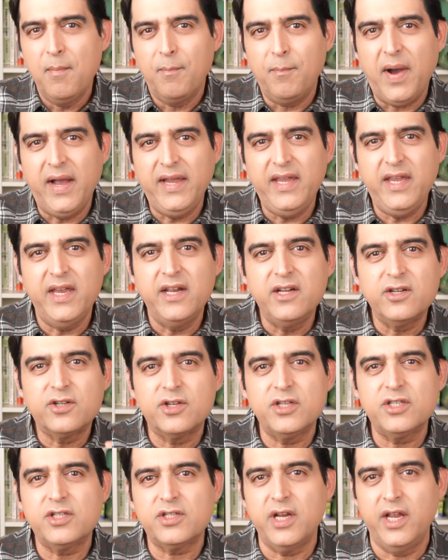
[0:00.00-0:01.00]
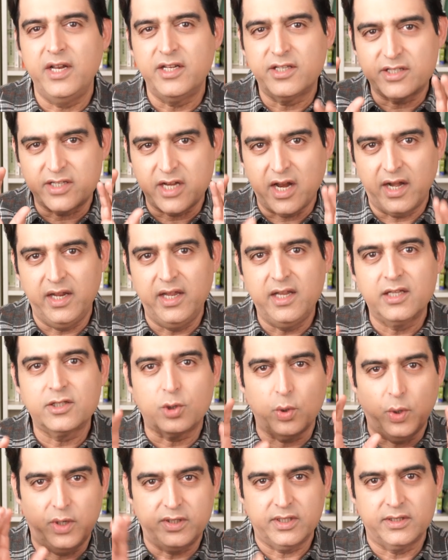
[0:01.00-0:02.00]
My interest in studying
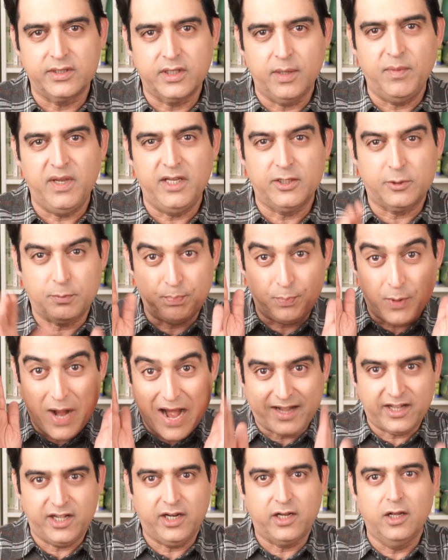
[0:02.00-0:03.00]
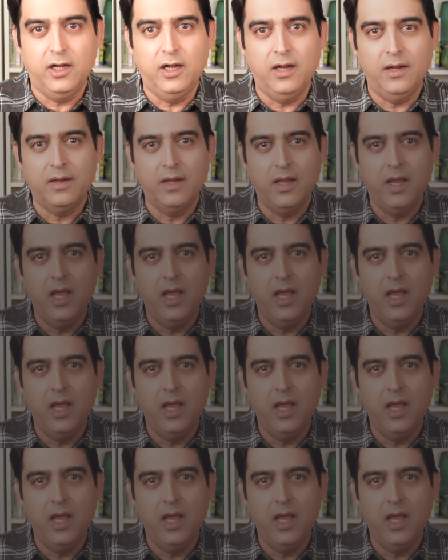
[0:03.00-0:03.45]
Stoicism is practical